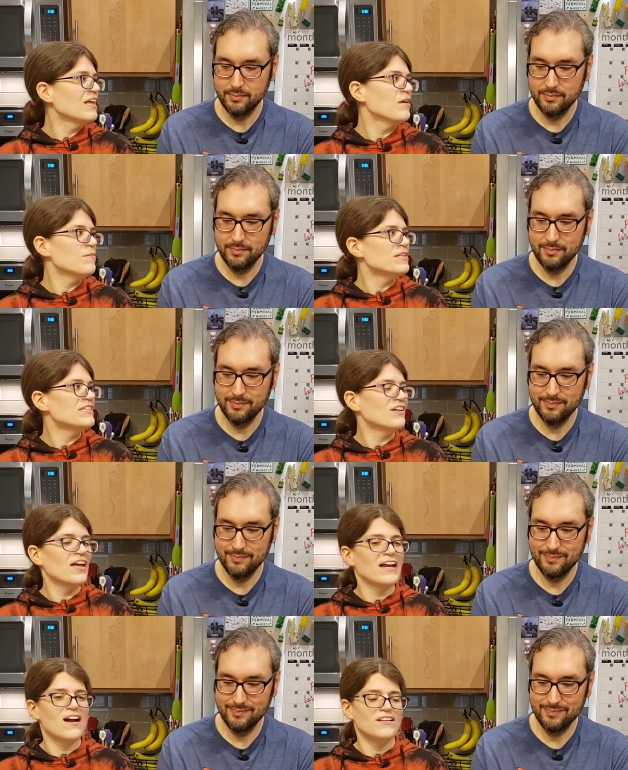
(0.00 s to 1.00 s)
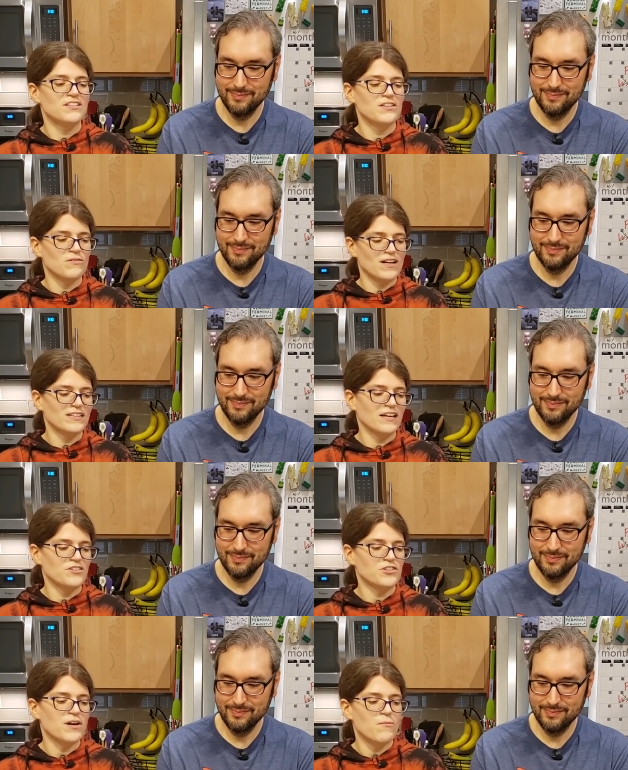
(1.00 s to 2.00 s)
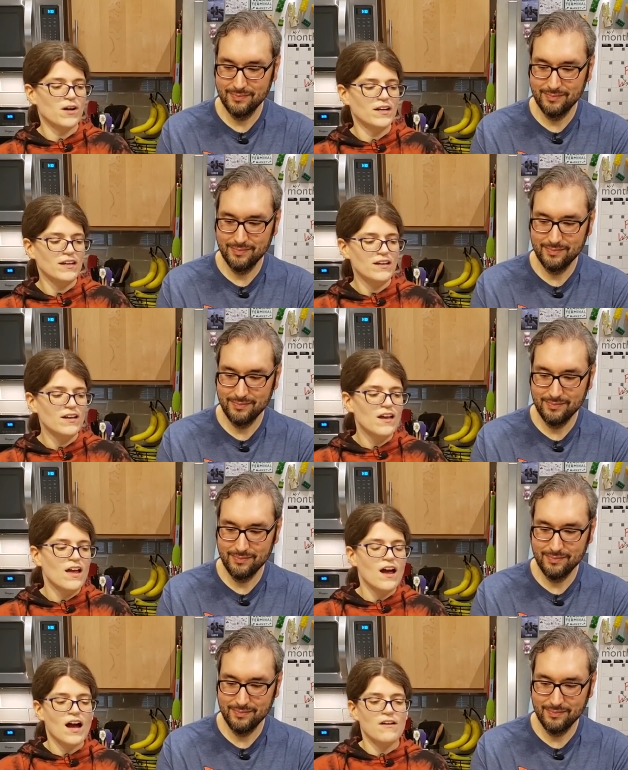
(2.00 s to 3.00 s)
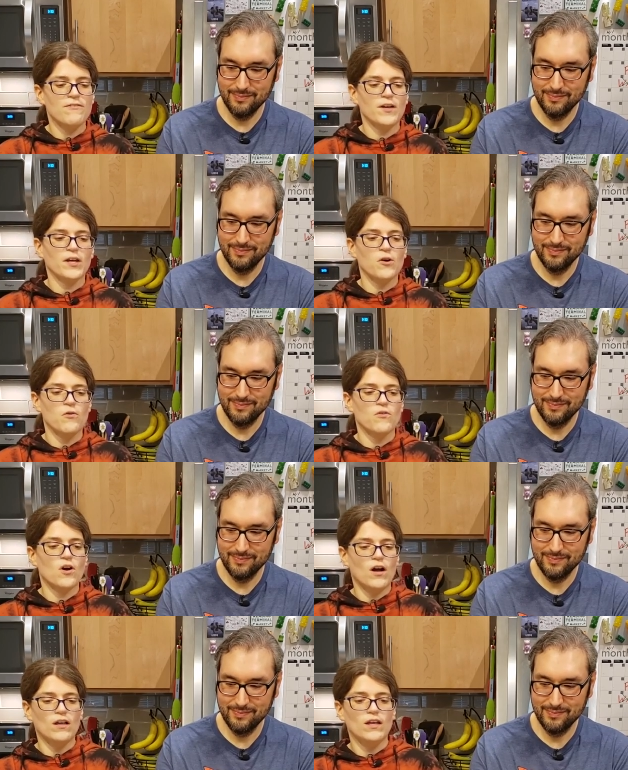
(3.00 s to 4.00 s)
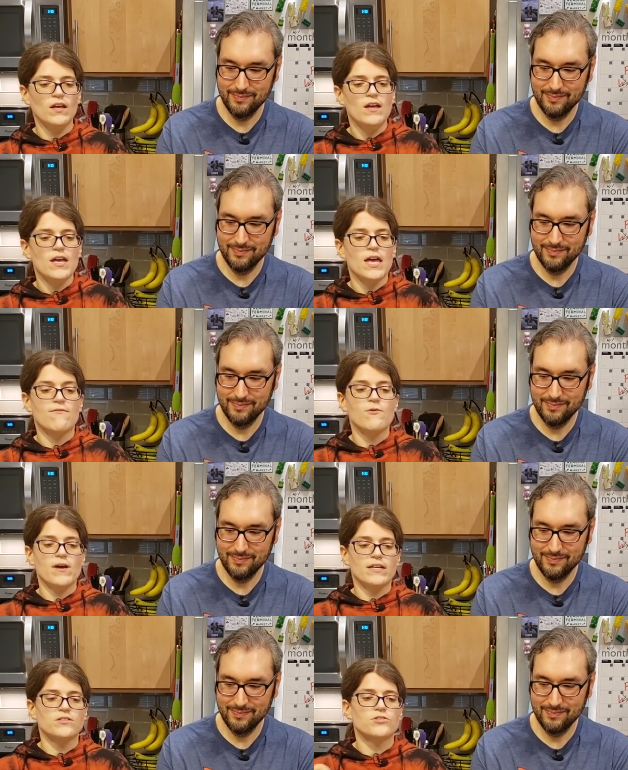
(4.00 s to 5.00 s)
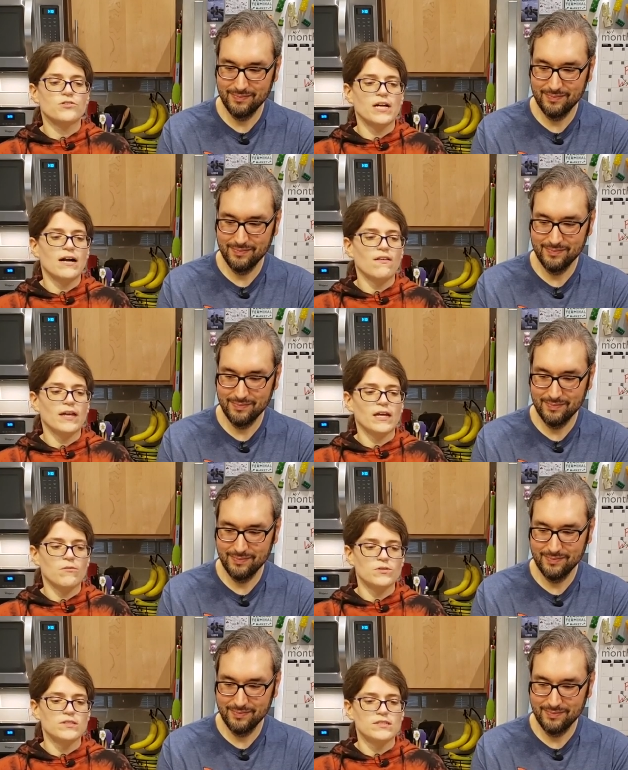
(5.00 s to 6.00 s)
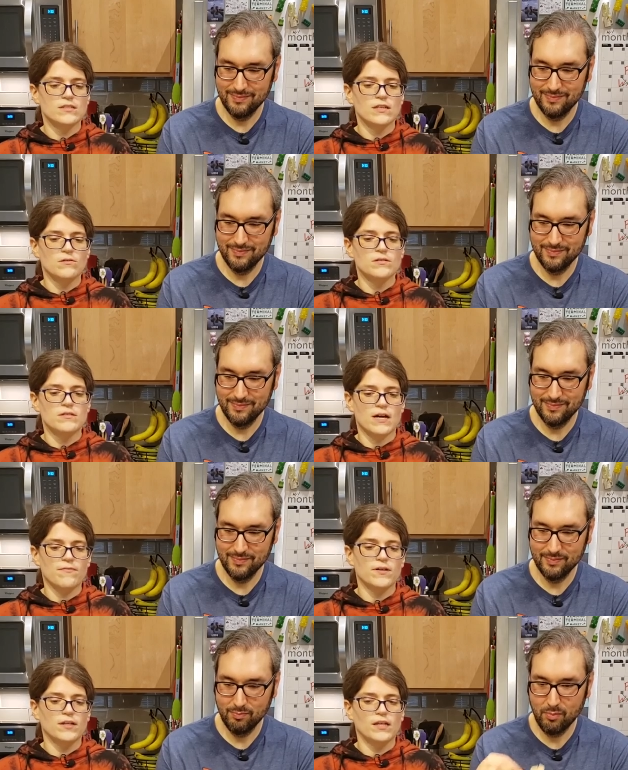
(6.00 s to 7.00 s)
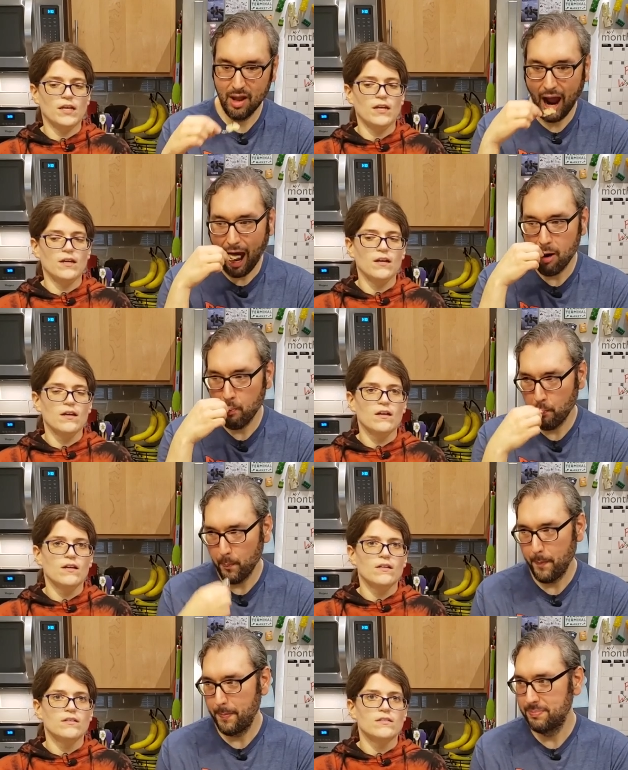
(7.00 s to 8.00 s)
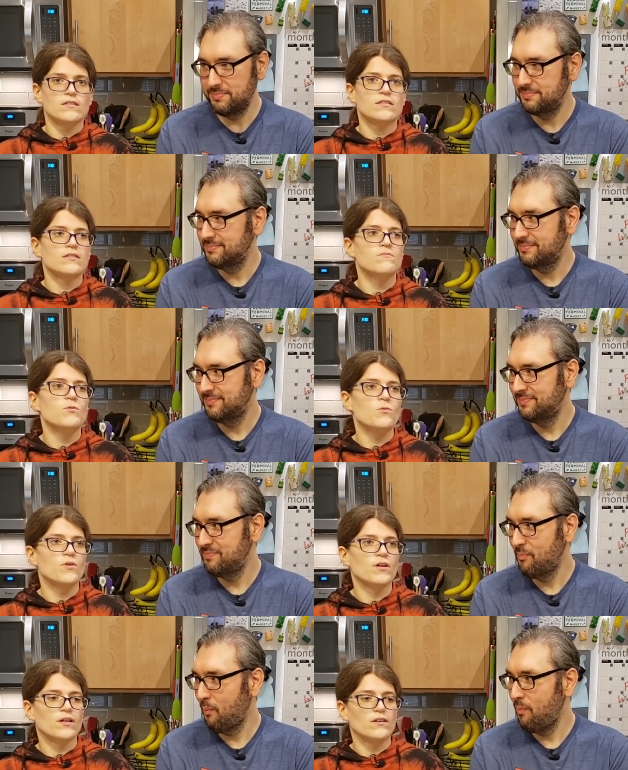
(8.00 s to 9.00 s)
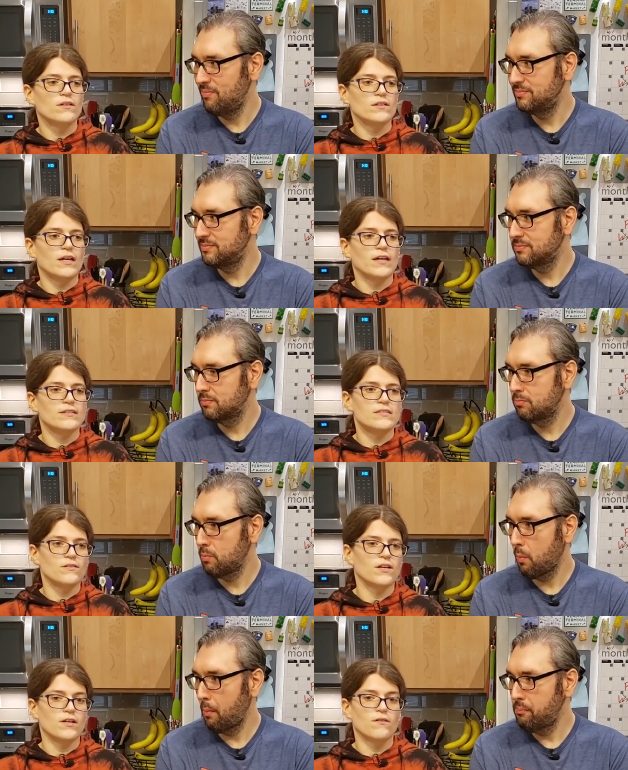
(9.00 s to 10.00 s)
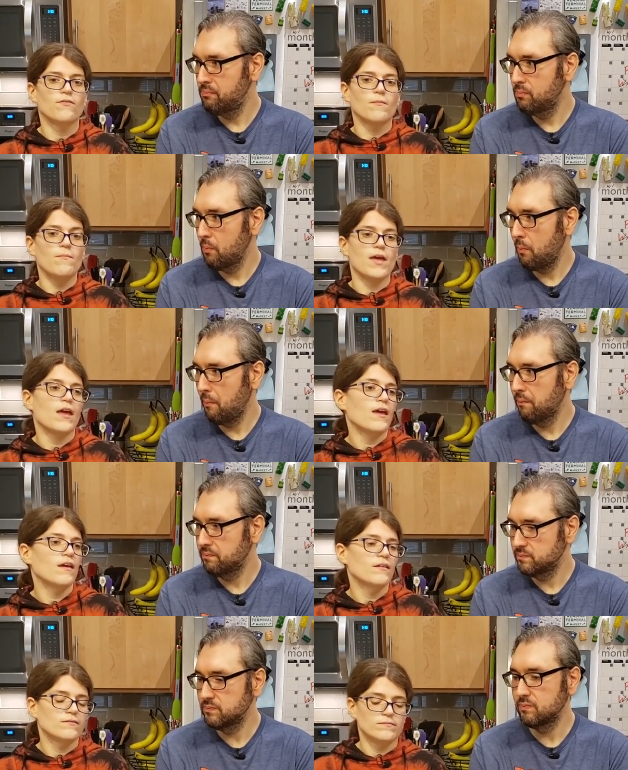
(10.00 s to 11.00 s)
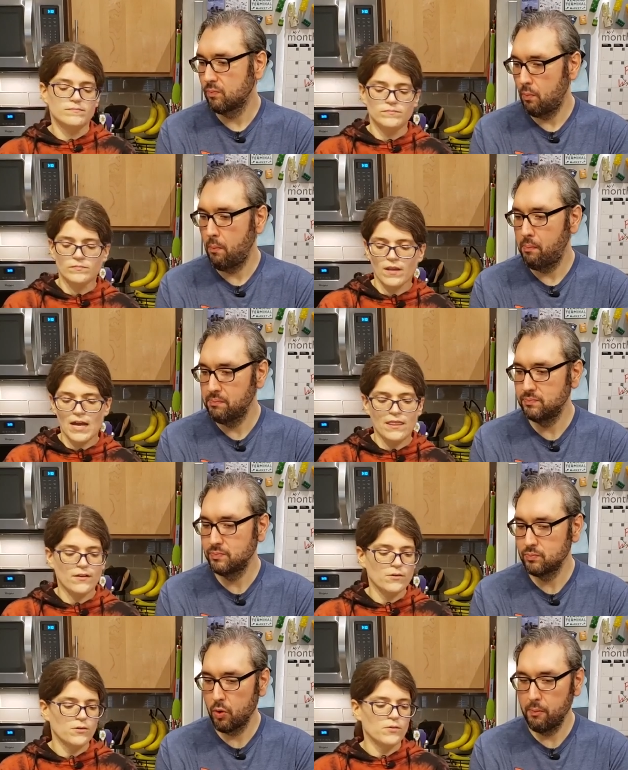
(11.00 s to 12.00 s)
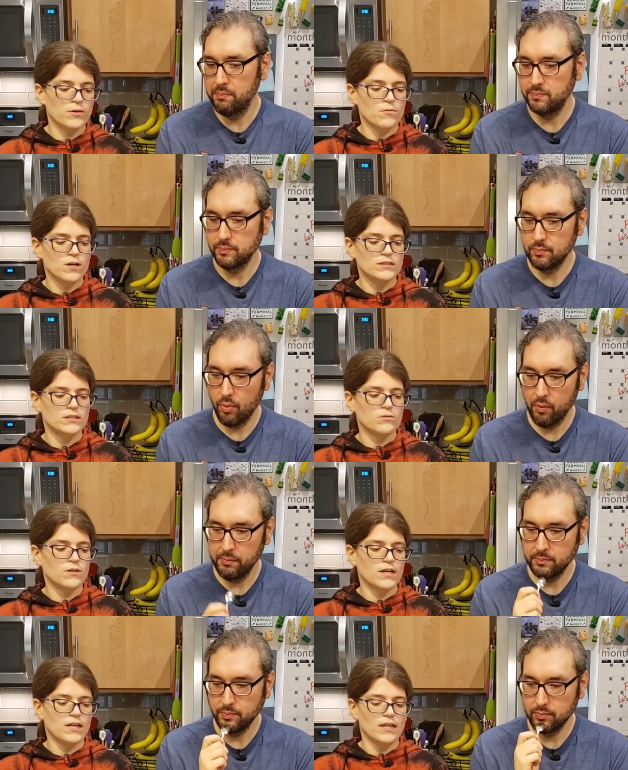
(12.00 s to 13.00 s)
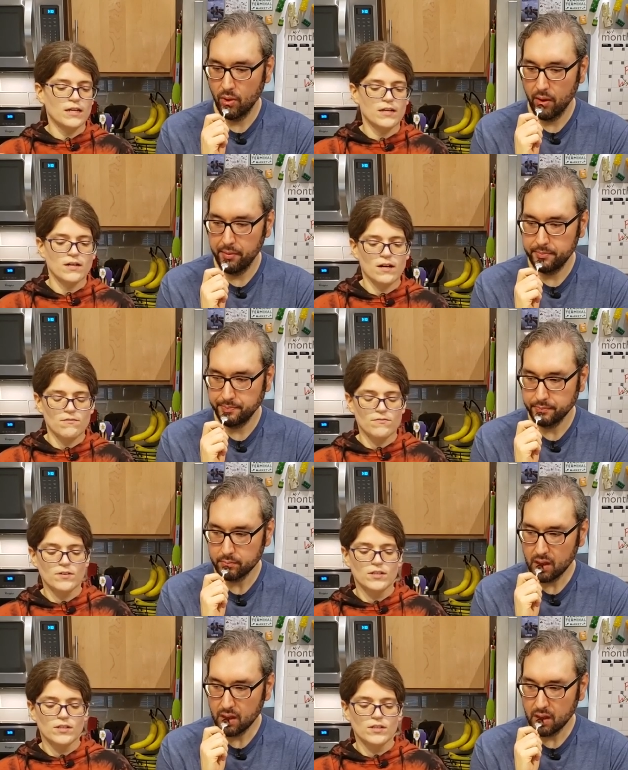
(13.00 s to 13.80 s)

Speaker 1: them until I got to the right texture I wanted. Mm-hmm. I felt like overall, if you ate it straight out, like it was it was definitely smoother, like silkier for me. Mm-hmm. And there there weren't there weren't any like kind of